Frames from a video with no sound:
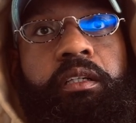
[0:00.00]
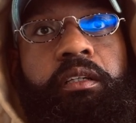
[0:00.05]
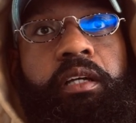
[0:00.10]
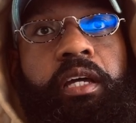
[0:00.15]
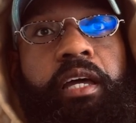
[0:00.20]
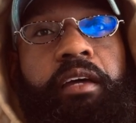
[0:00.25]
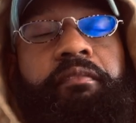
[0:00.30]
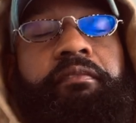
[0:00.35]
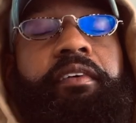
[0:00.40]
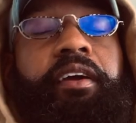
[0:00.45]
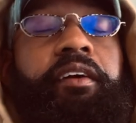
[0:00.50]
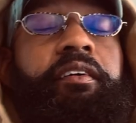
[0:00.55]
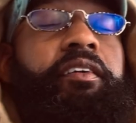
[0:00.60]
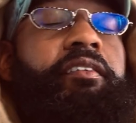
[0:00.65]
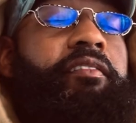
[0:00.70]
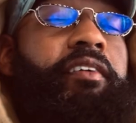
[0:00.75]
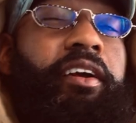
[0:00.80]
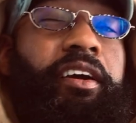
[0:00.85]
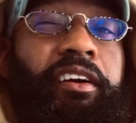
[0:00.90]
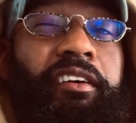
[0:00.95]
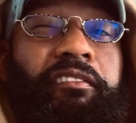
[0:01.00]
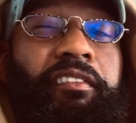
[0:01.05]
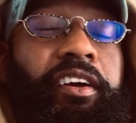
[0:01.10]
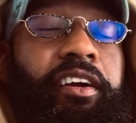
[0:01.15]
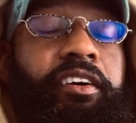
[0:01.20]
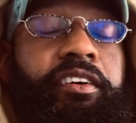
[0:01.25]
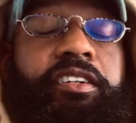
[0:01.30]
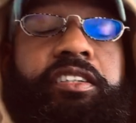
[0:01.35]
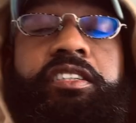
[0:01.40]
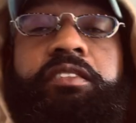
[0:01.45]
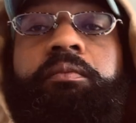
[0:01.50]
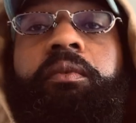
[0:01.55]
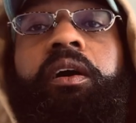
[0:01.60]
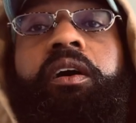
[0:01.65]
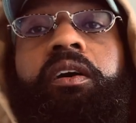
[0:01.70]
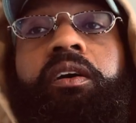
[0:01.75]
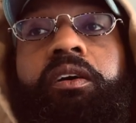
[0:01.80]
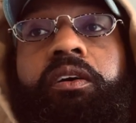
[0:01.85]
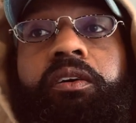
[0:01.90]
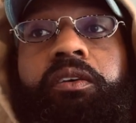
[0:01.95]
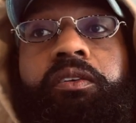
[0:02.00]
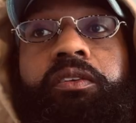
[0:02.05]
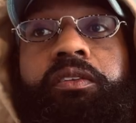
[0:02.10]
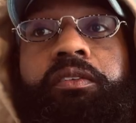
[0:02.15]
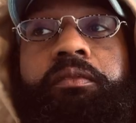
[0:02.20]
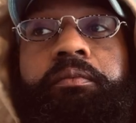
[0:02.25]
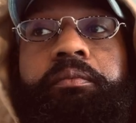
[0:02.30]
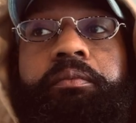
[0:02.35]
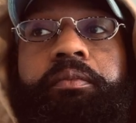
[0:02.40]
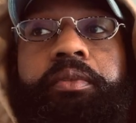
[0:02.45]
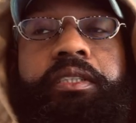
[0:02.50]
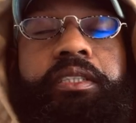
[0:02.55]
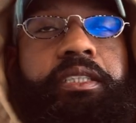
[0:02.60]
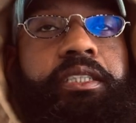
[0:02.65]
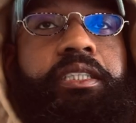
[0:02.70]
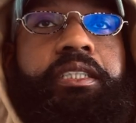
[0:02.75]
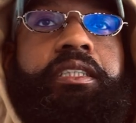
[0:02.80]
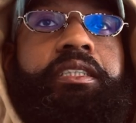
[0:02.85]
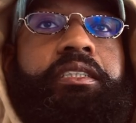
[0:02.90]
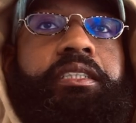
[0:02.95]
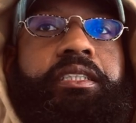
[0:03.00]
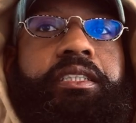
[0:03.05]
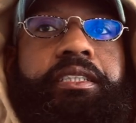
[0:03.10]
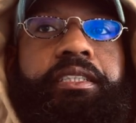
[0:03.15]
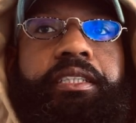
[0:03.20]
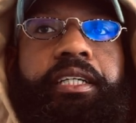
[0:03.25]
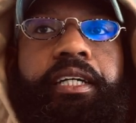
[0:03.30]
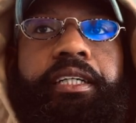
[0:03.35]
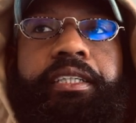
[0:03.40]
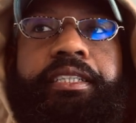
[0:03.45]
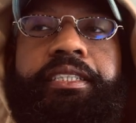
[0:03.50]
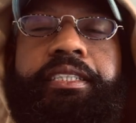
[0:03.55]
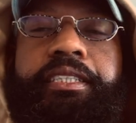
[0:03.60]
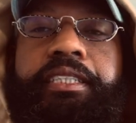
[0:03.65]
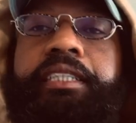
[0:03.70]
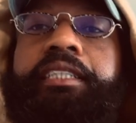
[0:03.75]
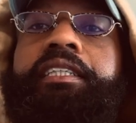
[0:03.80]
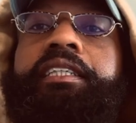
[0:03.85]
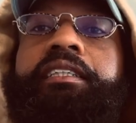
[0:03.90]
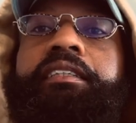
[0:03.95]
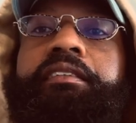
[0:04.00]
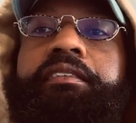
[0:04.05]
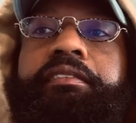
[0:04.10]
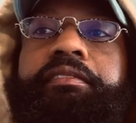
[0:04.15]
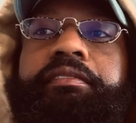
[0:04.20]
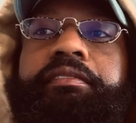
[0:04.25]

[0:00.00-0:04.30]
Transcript: in very, very, very small percentages like C. diff,